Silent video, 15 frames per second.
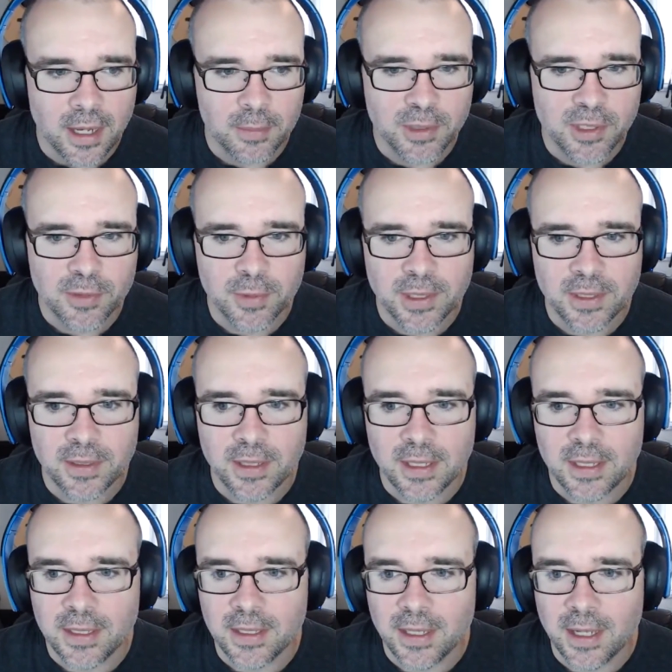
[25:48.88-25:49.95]
between
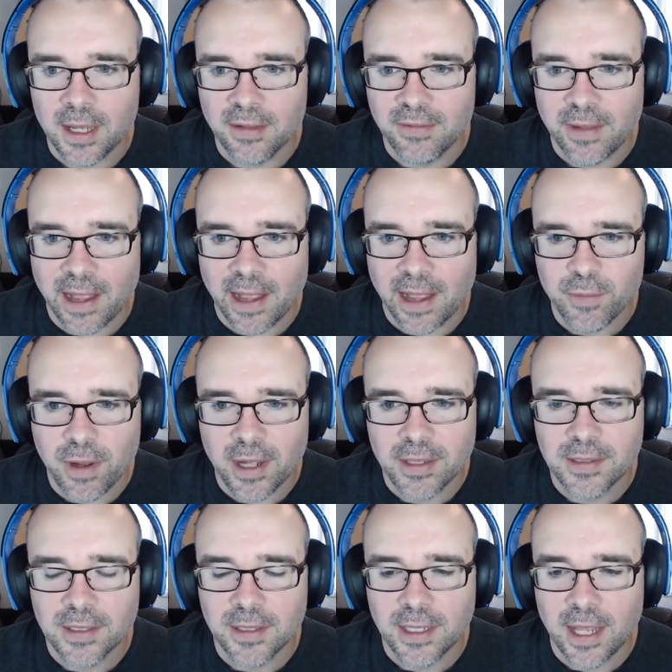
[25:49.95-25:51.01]
the Vive
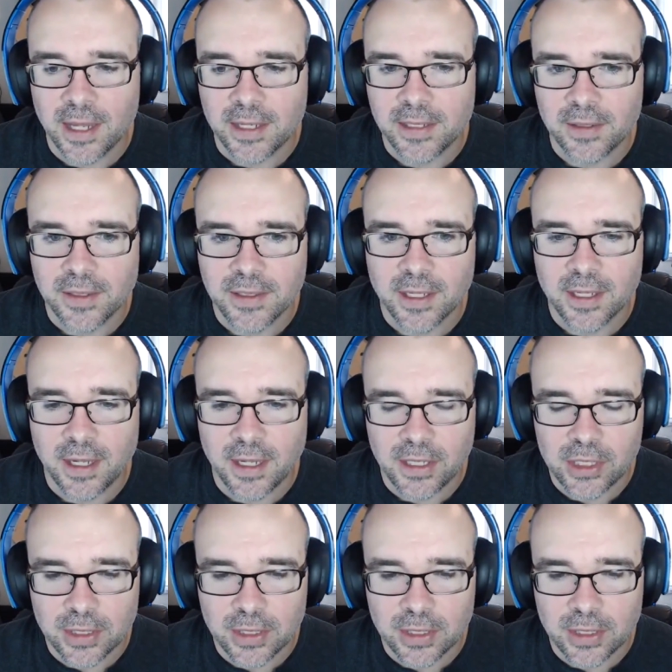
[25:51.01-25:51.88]
ones and the Oculus Touch,